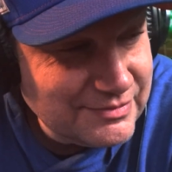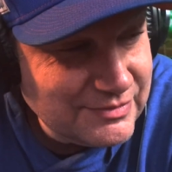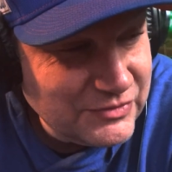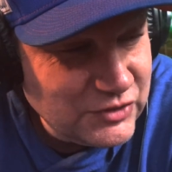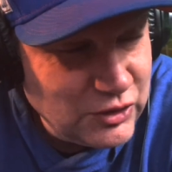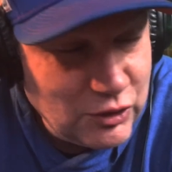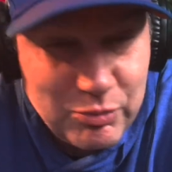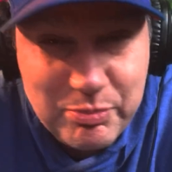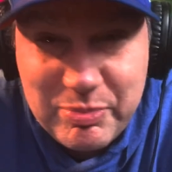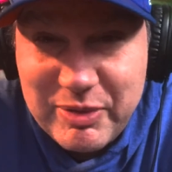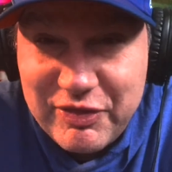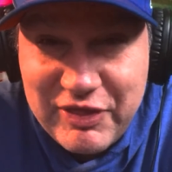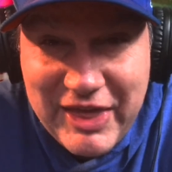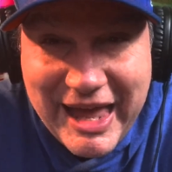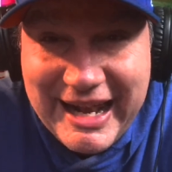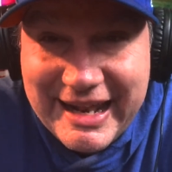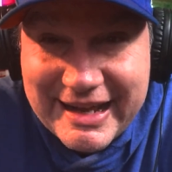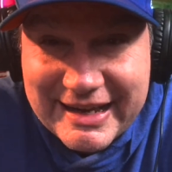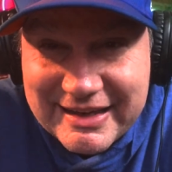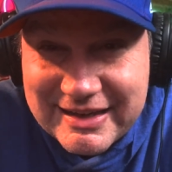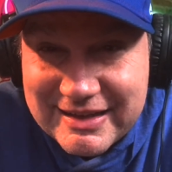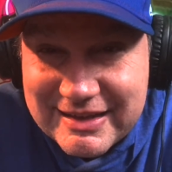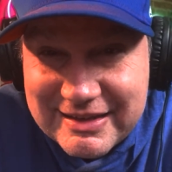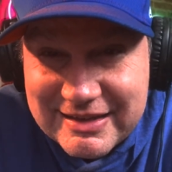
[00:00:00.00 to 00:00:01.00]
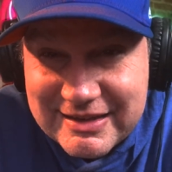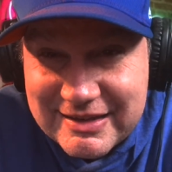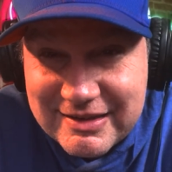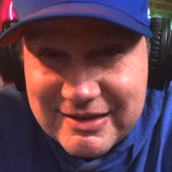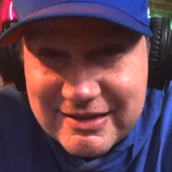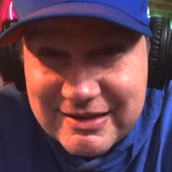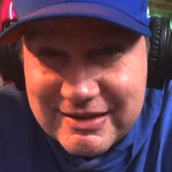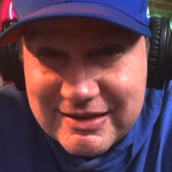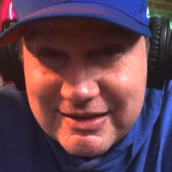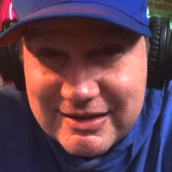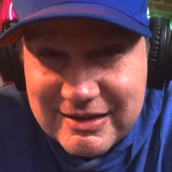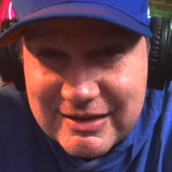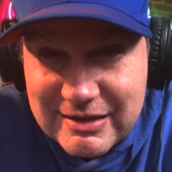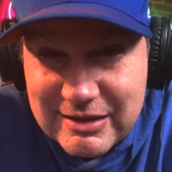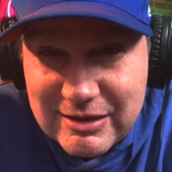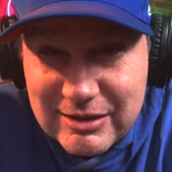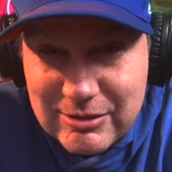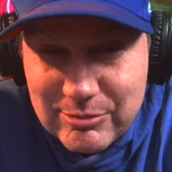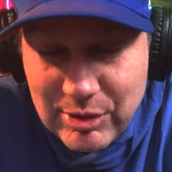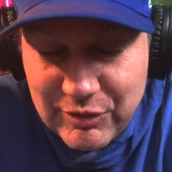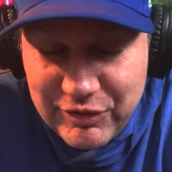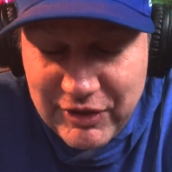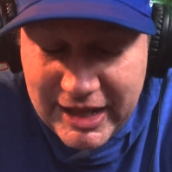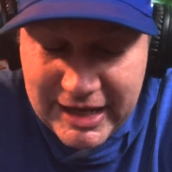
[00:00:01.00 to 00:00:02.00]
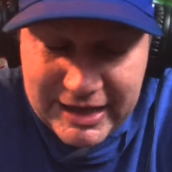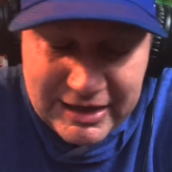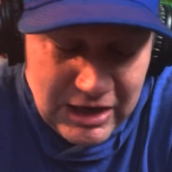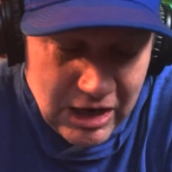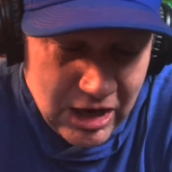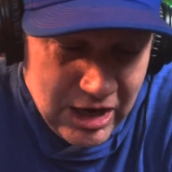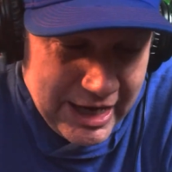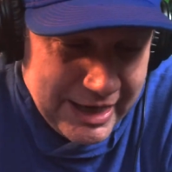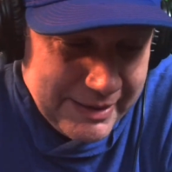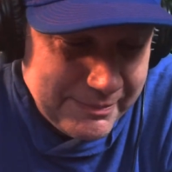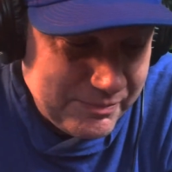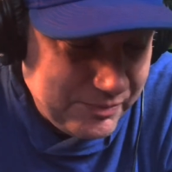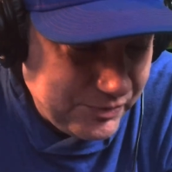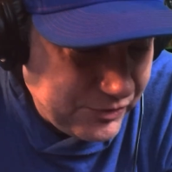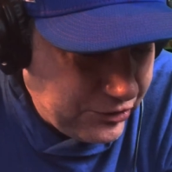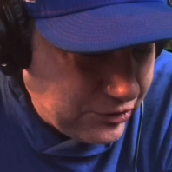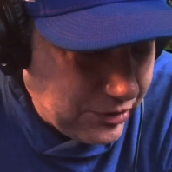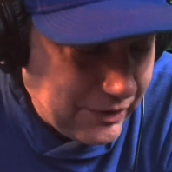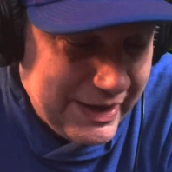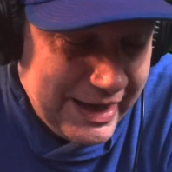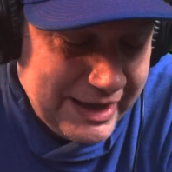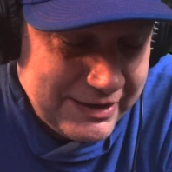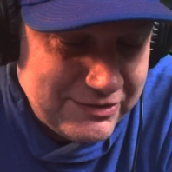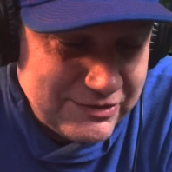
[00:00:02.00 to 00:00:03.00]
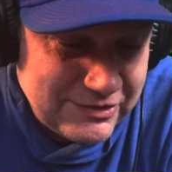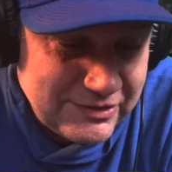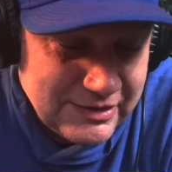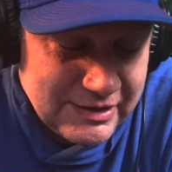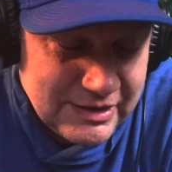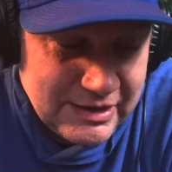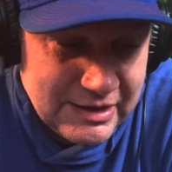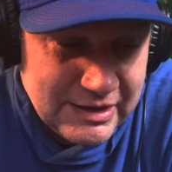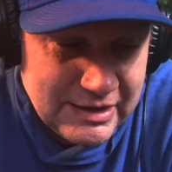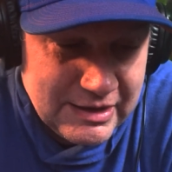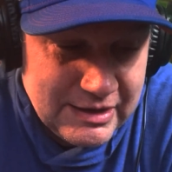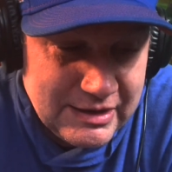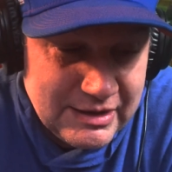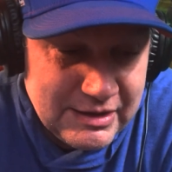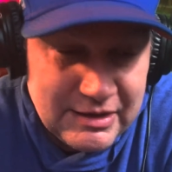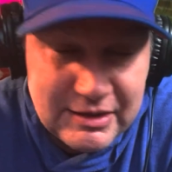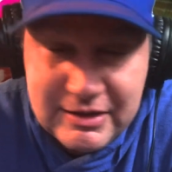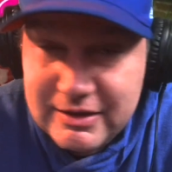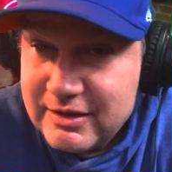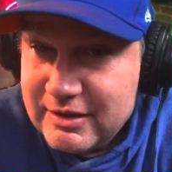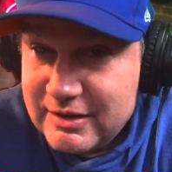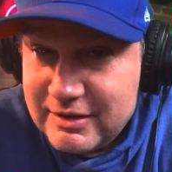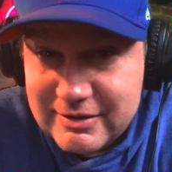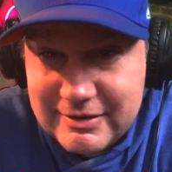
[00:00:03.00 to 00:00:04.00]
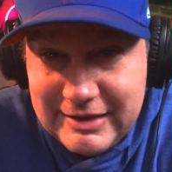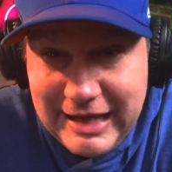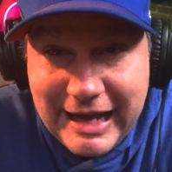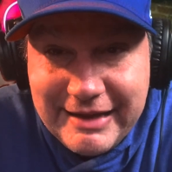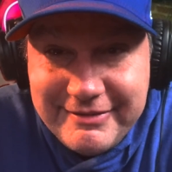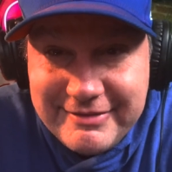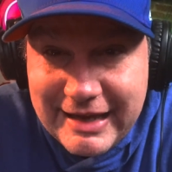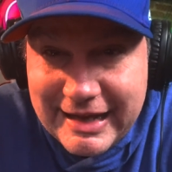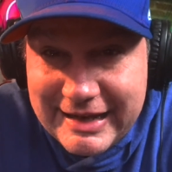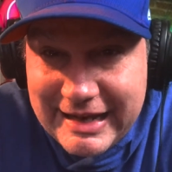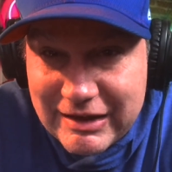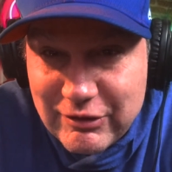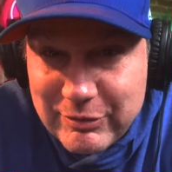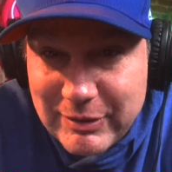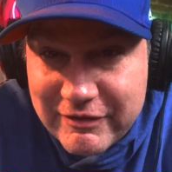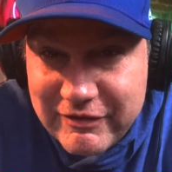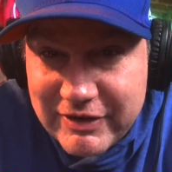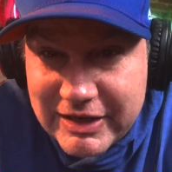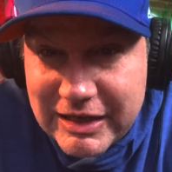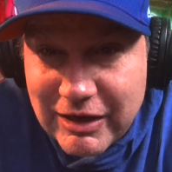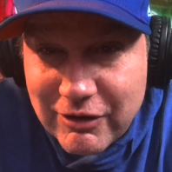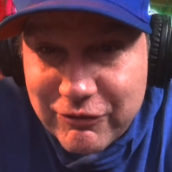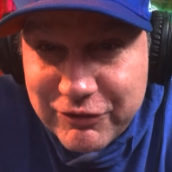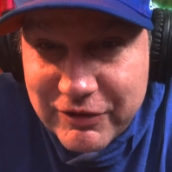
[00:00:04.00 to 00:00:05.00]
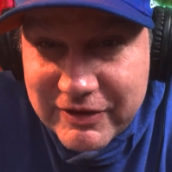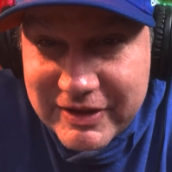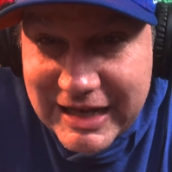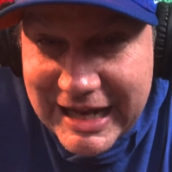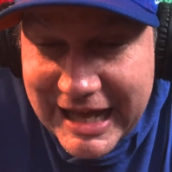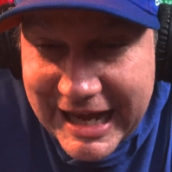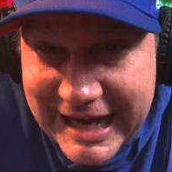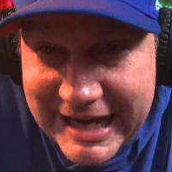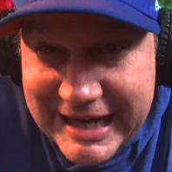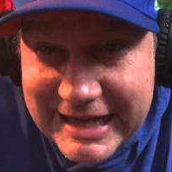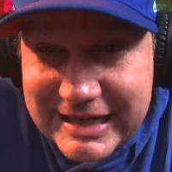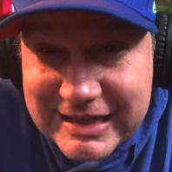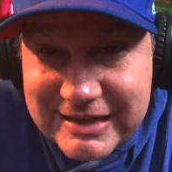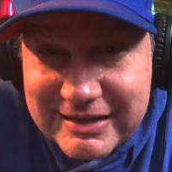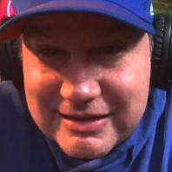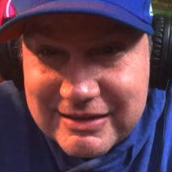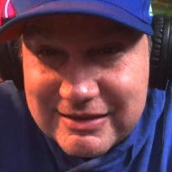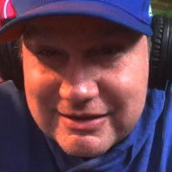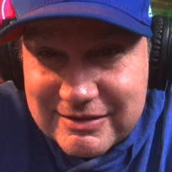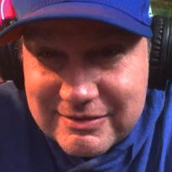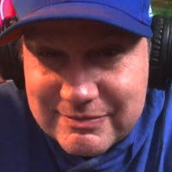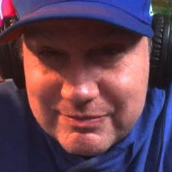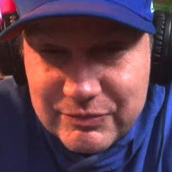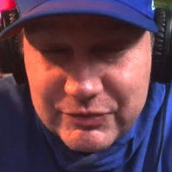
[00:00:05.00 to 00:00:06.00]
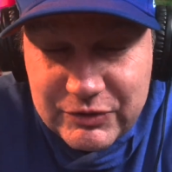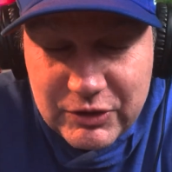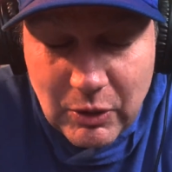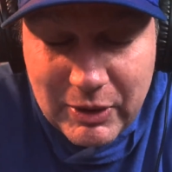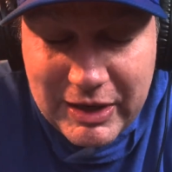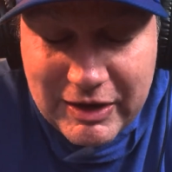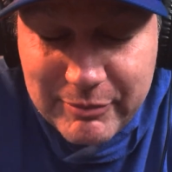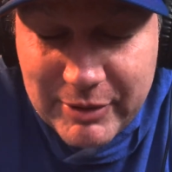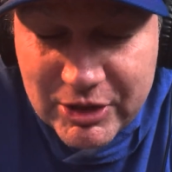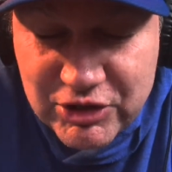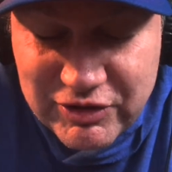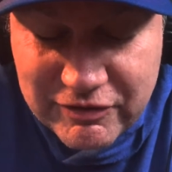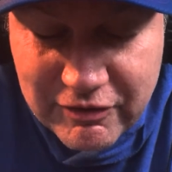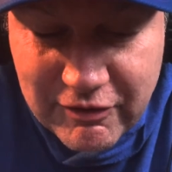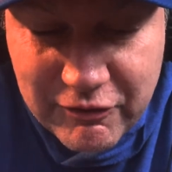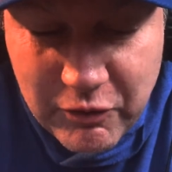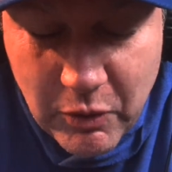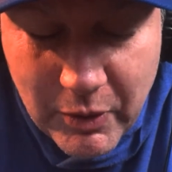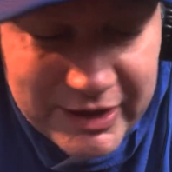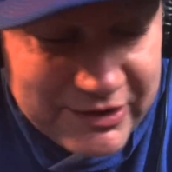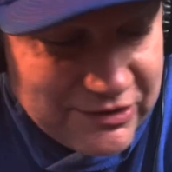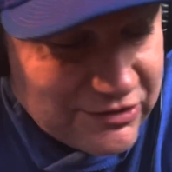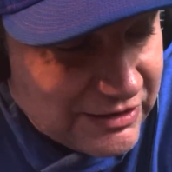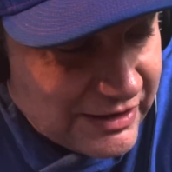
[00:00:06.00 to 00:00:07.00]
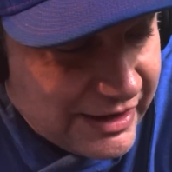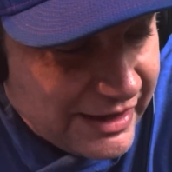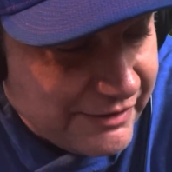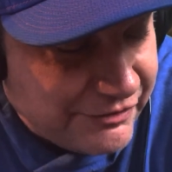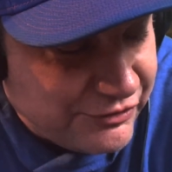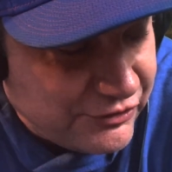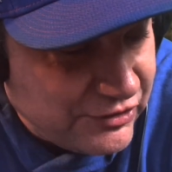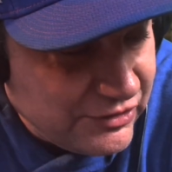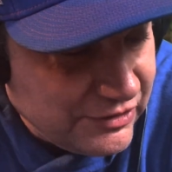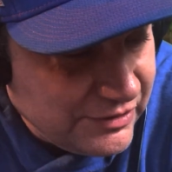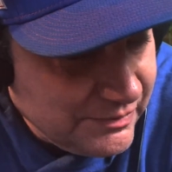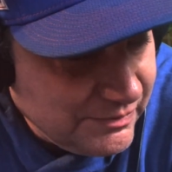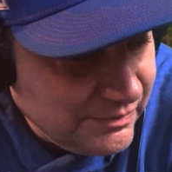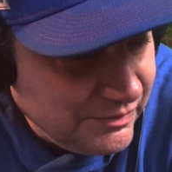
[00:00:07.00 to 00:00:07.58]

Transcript: Just pathetic. Pathetic. All right, so that's that's it. That's my video for the day. Don't have much of a voice left.